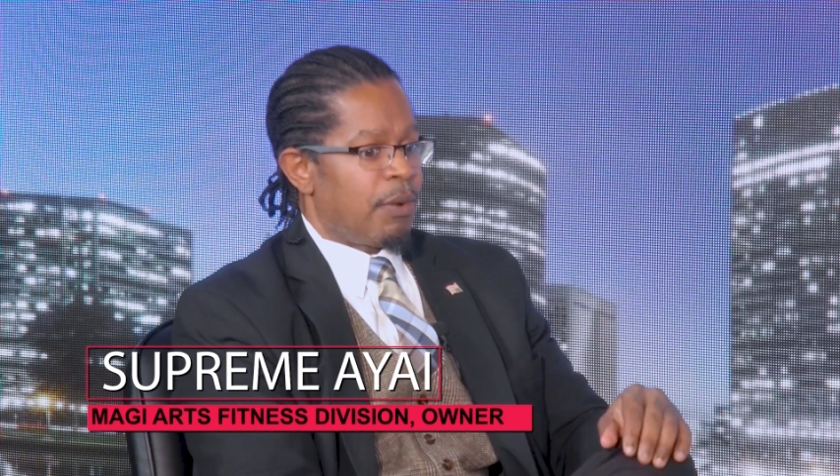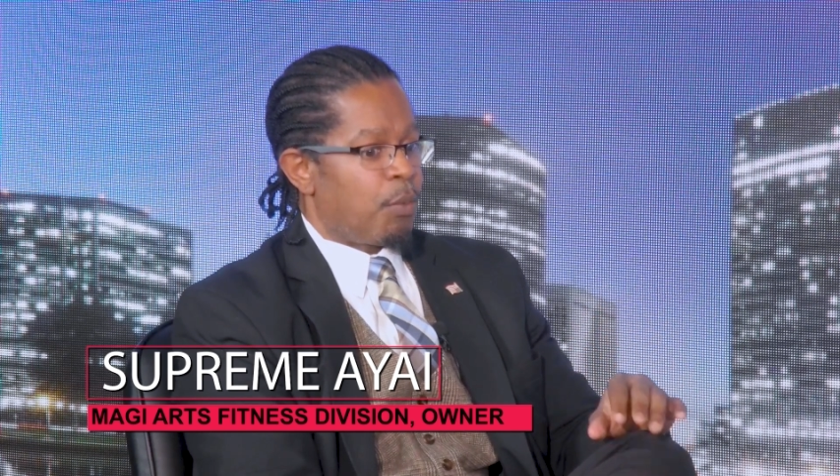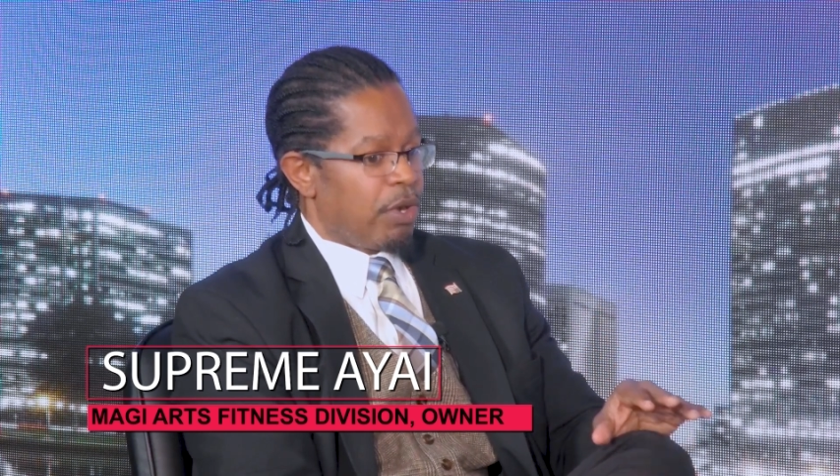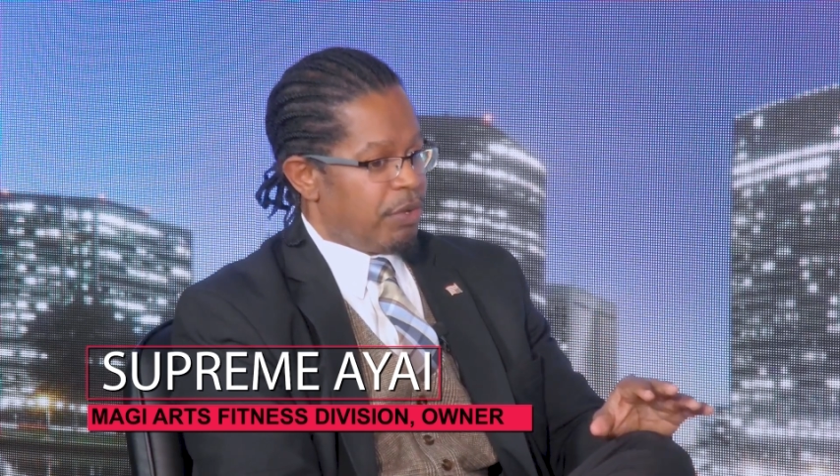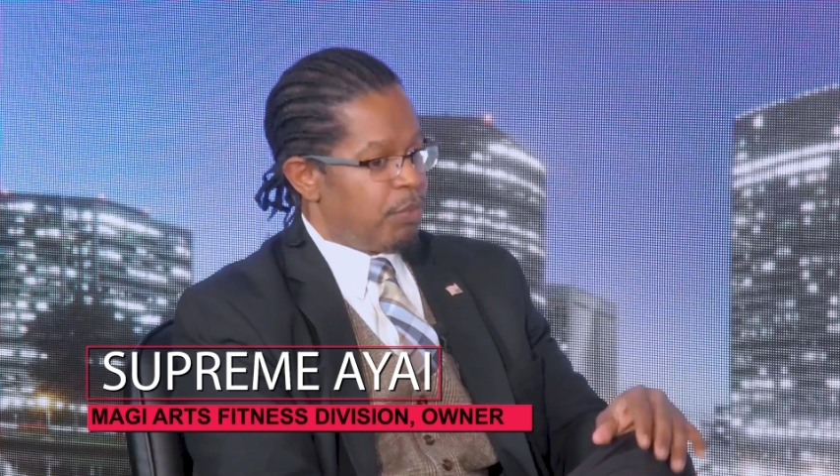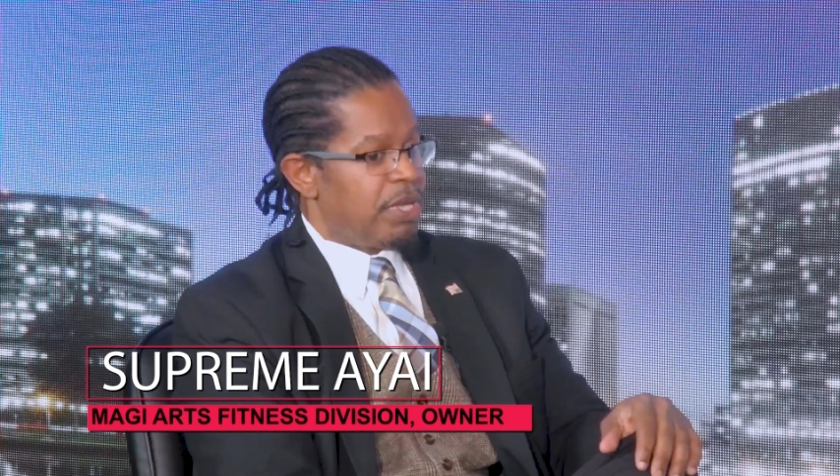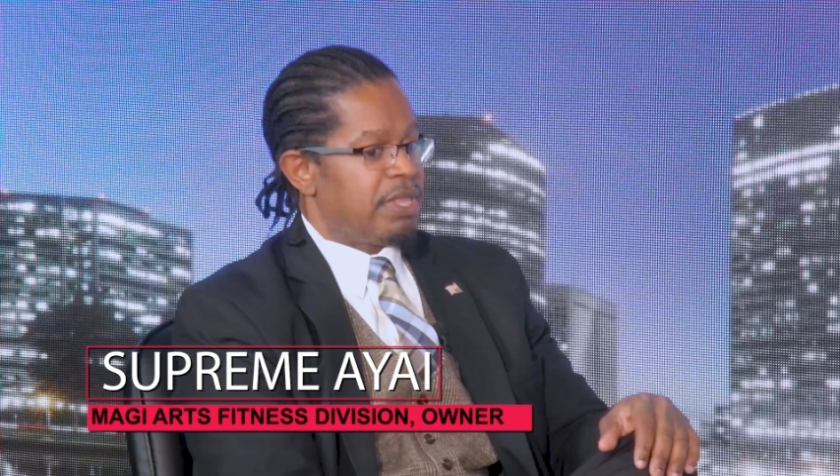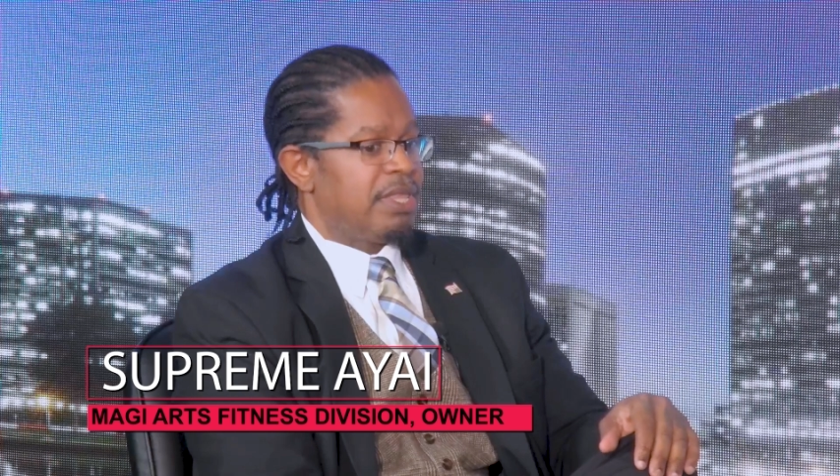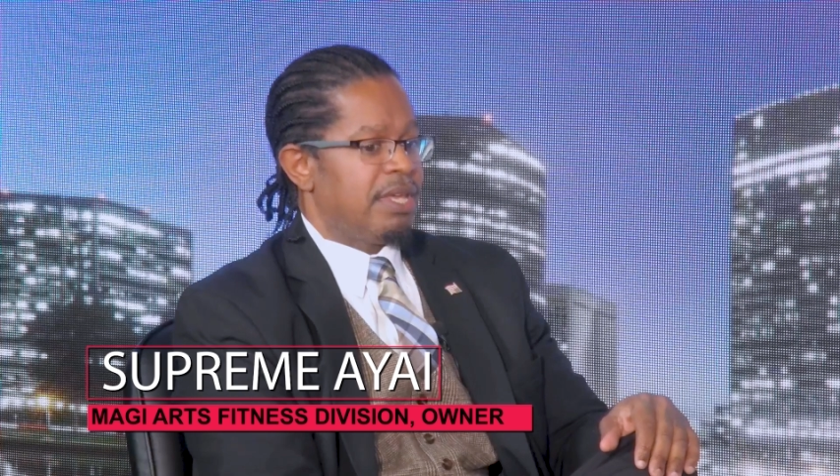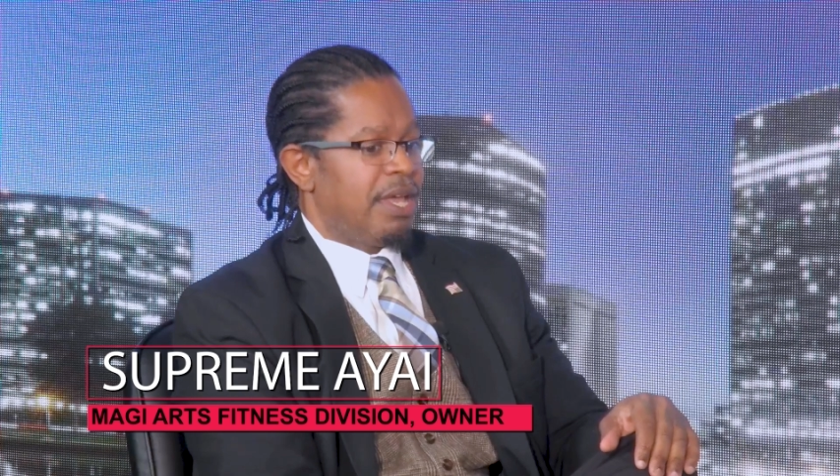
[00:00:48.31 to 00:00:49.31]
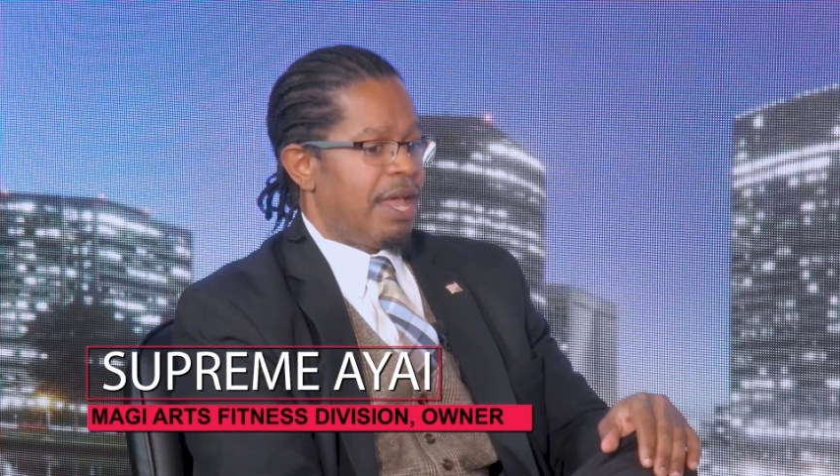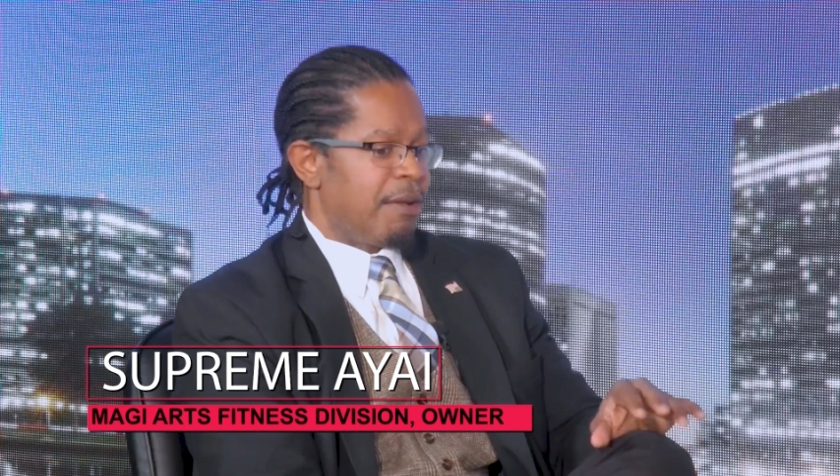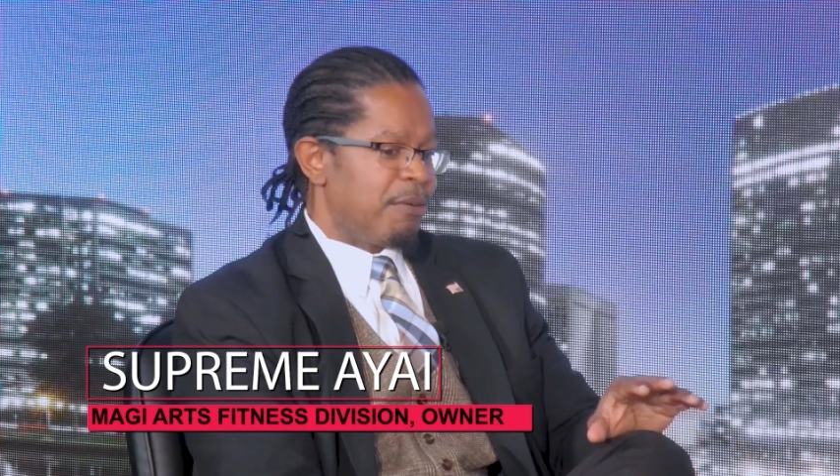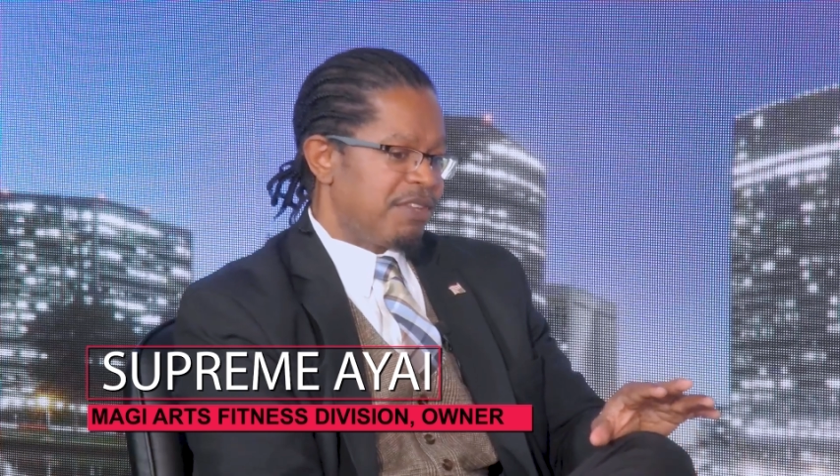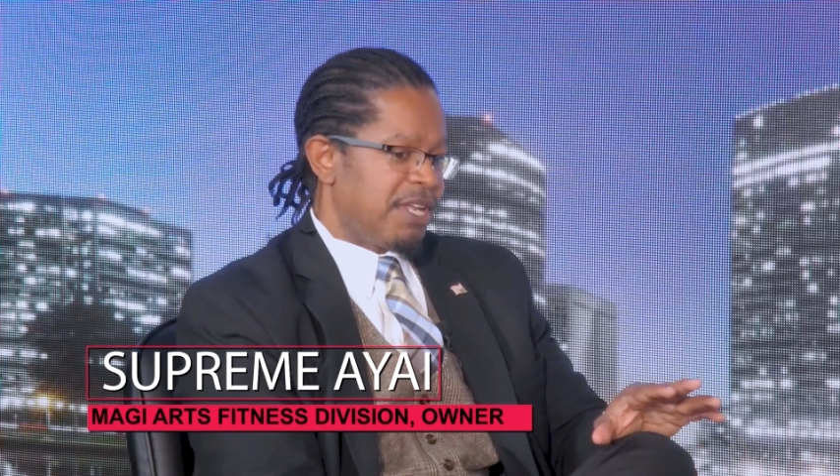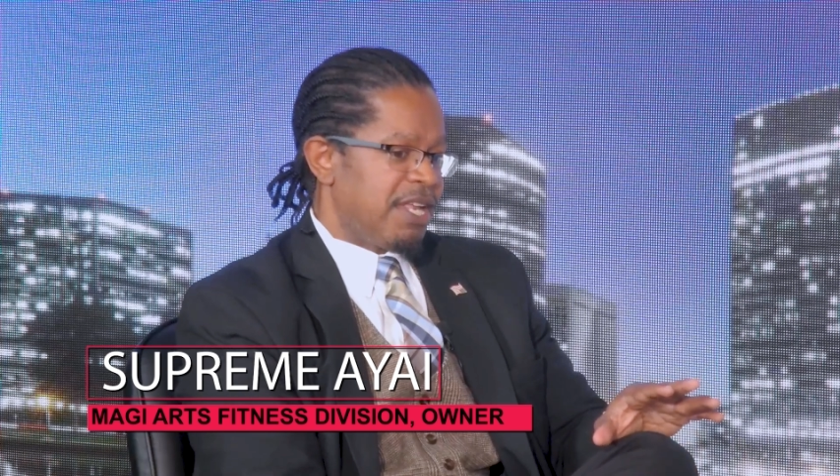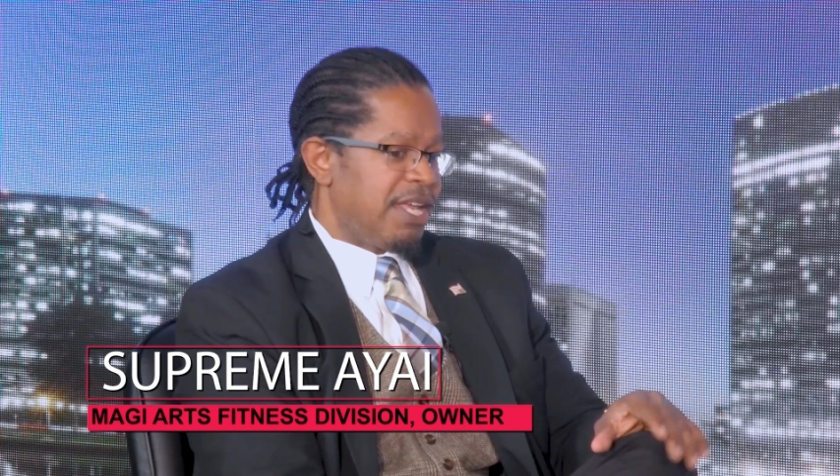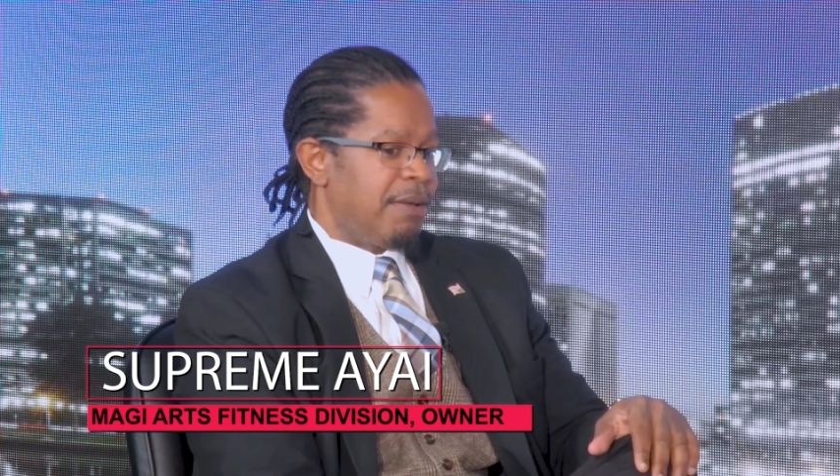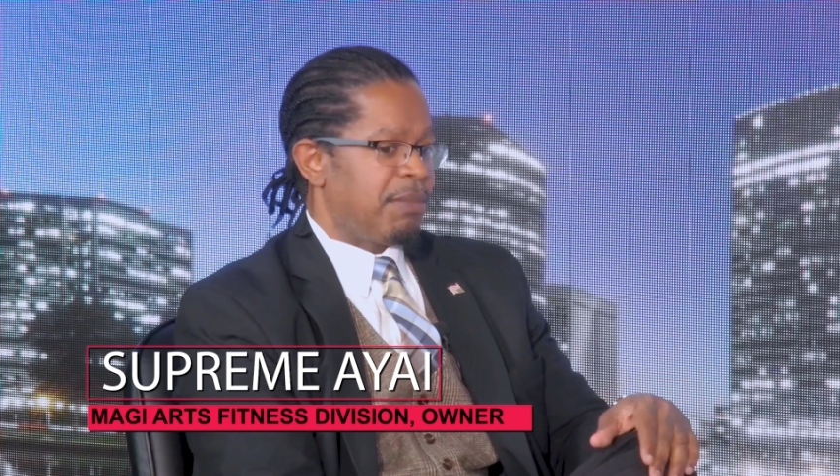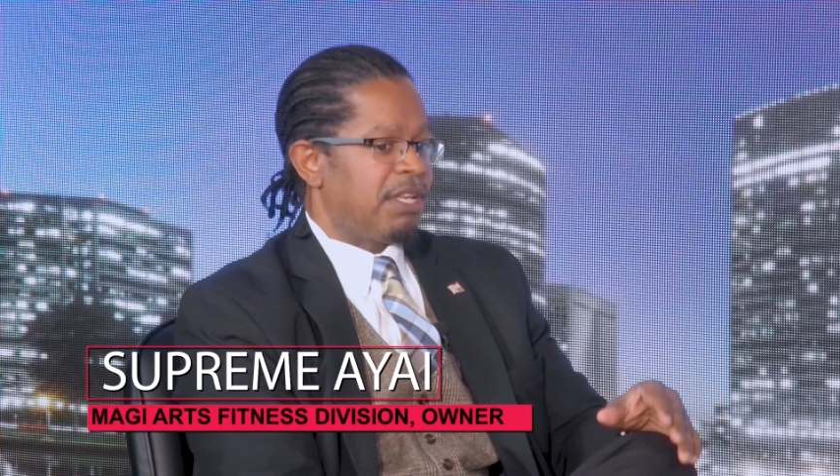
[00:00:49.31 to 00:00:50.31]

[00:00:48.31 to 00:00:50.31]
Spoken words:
I'm working with. I ain't gonna say their name.